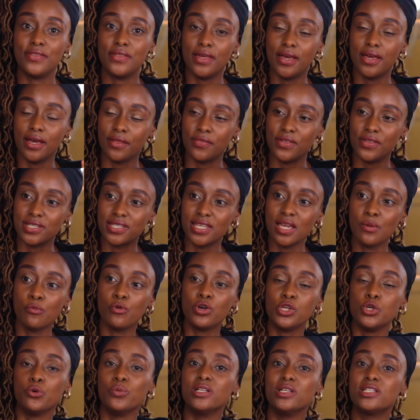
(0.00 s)
the same
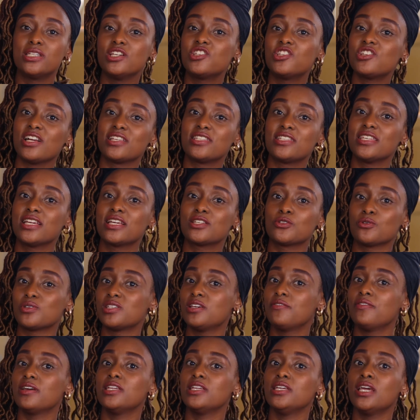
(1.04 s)
way you will teach a 6 or
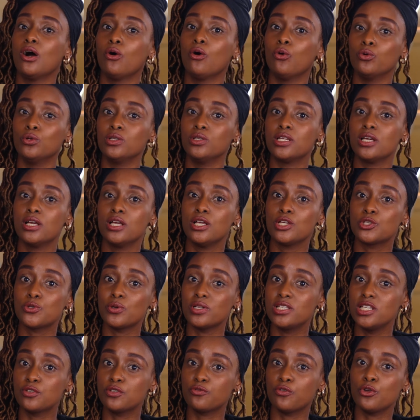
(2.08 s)
7-year-old. So
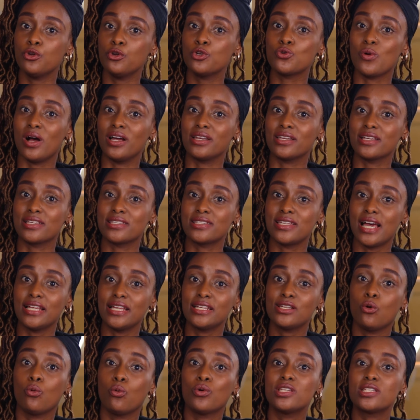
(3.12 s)
it is for you to
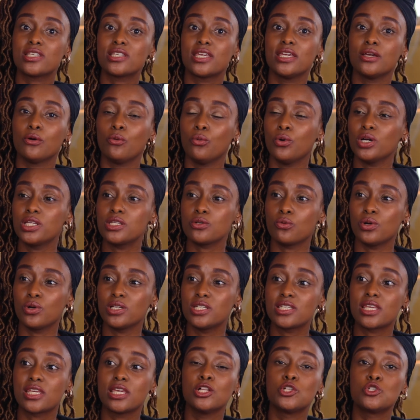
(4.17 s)
understand what
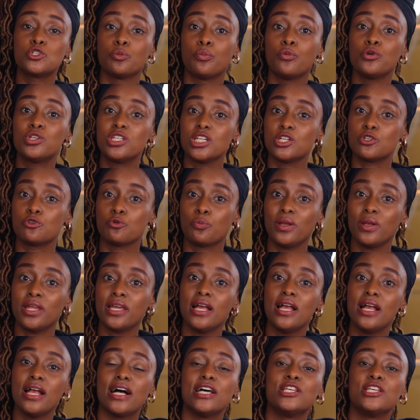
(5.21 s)
skills to put into play
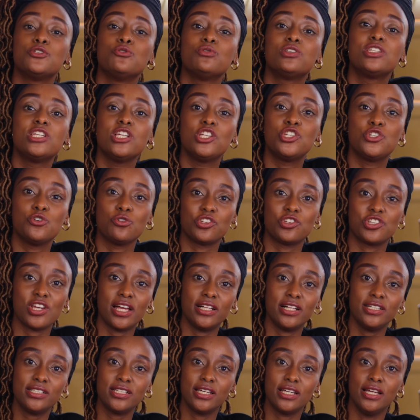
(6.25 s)
as you teach your
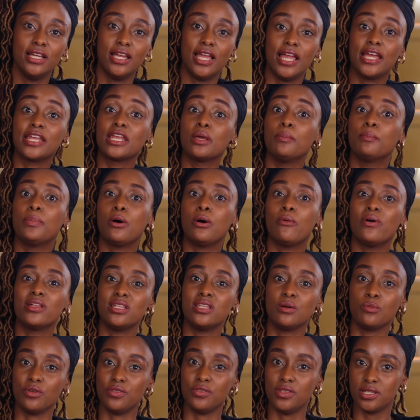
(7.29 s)
child and empower
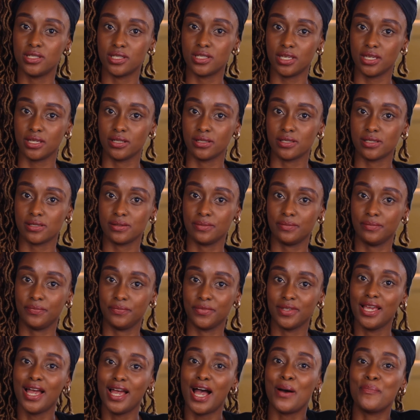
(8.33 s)
them with these skills.
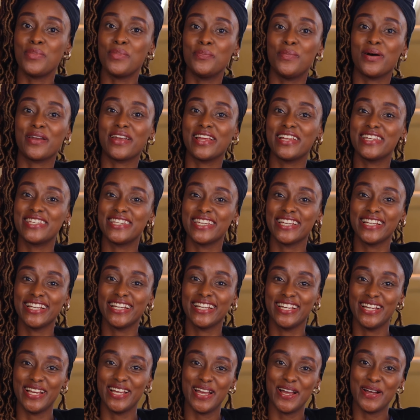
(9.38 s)
Happy parenting.
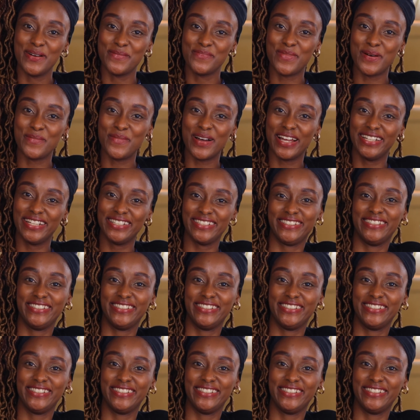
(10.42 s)
Bye-bye.